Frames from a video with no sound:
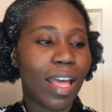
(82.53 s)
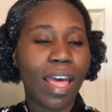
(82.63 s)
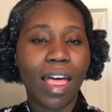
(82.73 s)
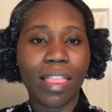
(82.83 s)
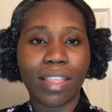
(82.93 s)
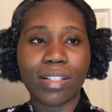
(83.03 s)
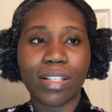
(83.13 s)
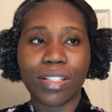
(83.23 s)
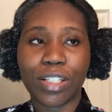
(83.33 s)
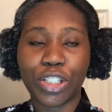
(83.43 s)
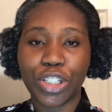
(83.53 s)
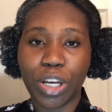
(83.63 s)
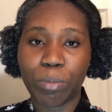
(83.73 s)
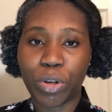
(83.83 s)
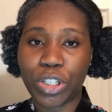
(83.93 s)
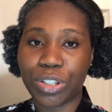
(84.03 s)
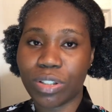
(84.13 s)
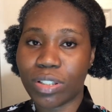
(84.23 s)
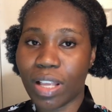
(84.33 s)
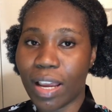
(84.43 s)
and this is the Sheamoisture
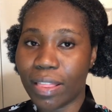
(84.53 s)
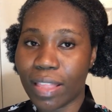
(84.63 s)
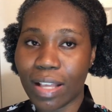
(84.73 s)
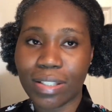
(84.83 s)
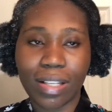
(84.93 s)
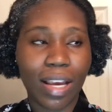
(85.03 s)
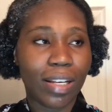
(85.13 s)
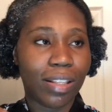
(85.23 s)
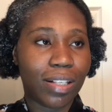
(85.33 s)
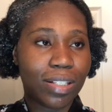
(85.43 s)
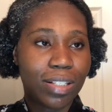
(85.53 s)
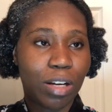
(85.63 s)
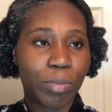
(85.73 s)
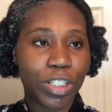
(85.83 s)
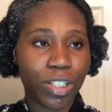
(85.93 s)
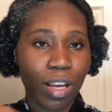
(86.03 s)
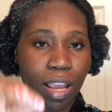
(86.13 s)
side, that side, and this is how much